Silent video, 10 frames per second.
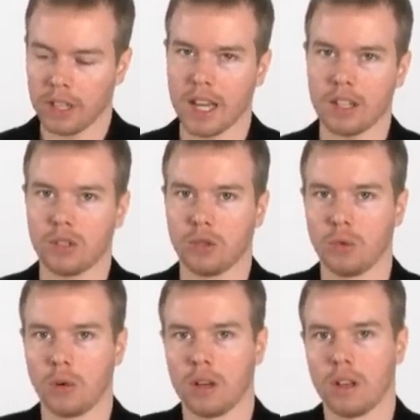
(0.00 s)
get
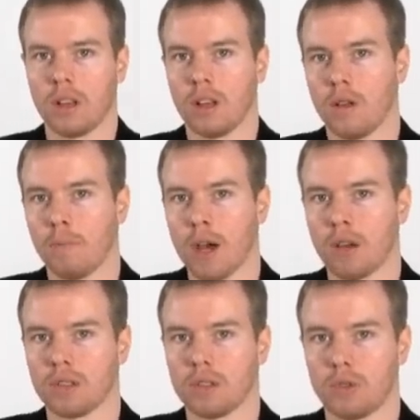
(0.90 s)
to
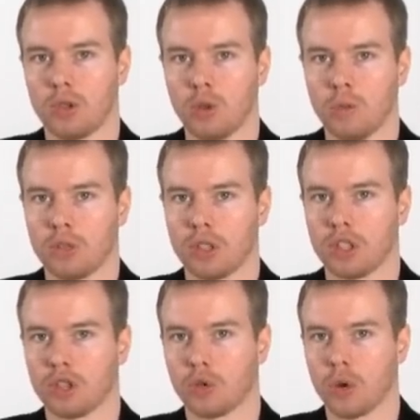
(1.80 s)
Mount Doom to
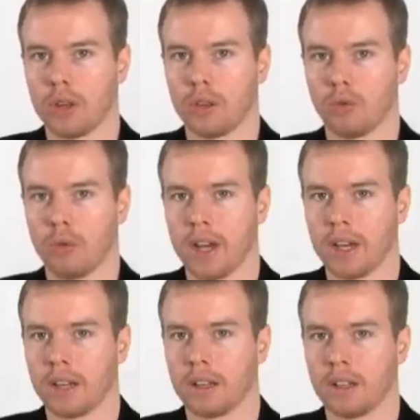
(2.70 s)
destroy the
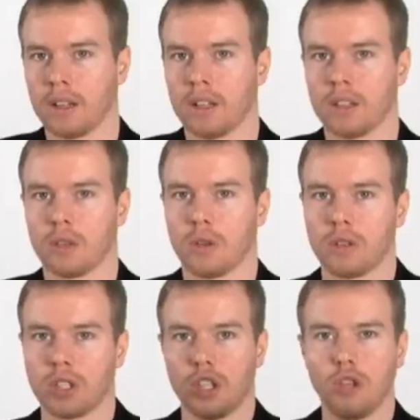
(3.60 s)
ring. So
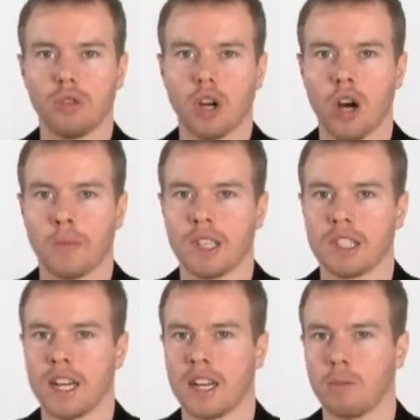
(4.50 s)
there's a huge army
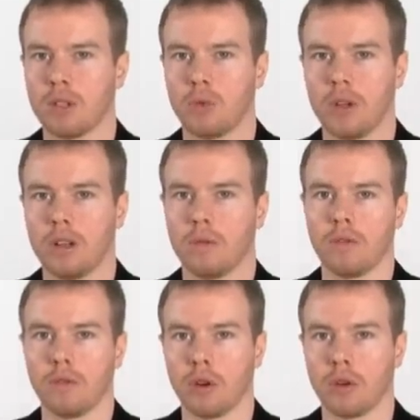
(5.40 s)
standing between
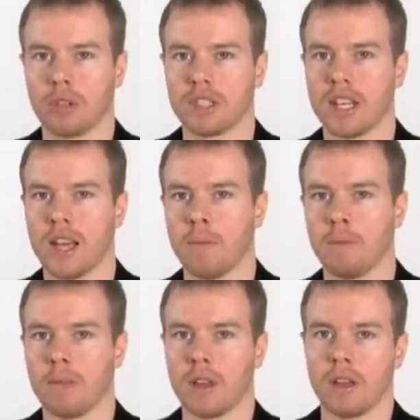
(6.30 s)
Frodo and
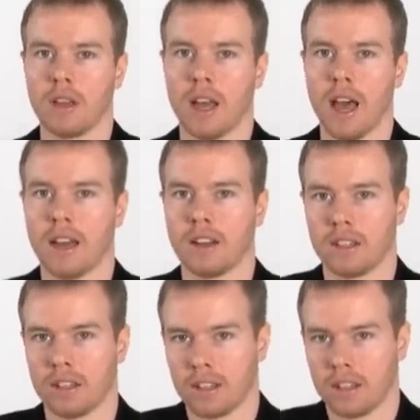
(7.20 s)
Sam and
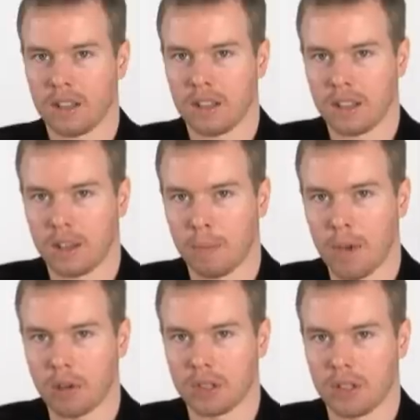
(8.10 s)
the
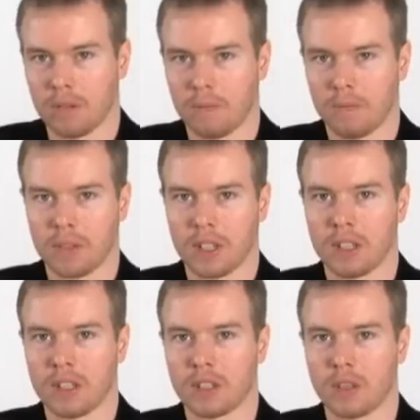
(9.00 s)
mountain.
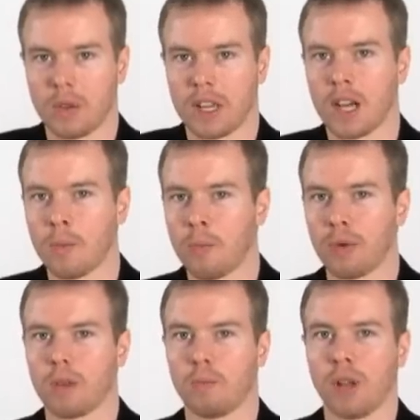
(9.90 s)
So they come up
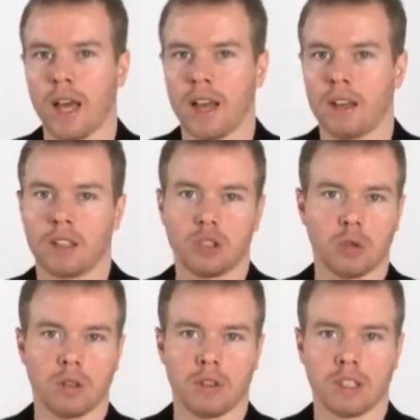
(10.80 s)
with a plan,
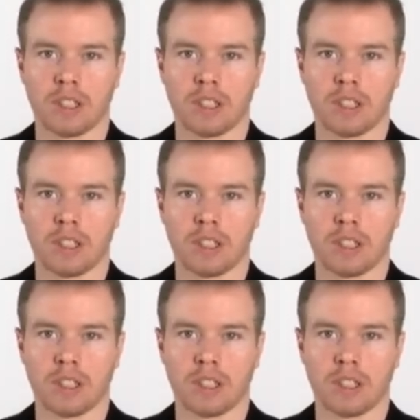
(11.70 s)
sort of a